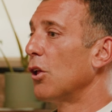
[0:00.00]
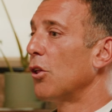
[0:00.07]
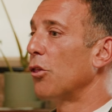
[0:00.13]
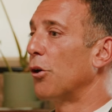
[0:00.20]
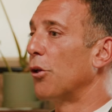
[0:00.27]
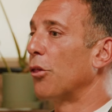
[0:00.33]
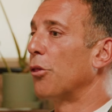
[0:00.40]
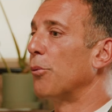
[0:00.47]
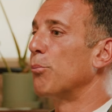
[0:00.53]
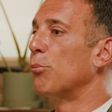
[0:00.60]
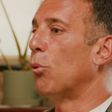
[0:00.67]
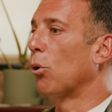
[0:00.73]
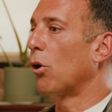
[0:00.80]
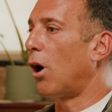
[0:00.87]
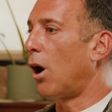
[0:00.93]
The
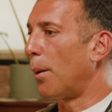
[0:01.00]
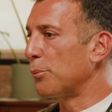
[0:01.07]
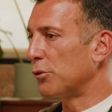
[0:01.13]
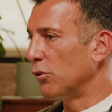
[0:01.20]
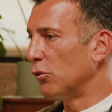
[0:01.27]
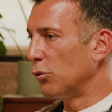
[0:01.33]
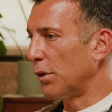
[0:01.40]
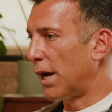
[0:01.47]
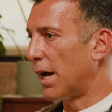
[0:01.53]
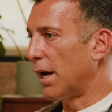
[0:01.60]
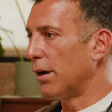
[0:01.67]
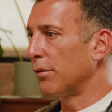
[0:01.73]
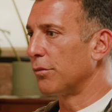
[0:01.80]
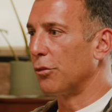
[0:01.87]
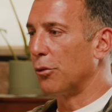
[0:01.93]
more options you
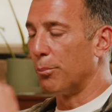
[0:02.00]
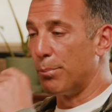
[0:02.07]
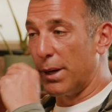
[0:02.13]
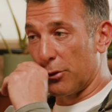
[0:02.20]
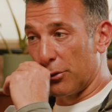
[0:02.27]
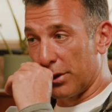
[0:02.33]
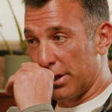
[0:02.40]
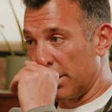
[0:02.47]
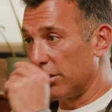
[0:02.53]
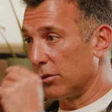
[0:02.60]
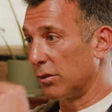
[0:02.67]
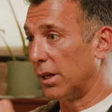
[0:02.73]
have, the better it is.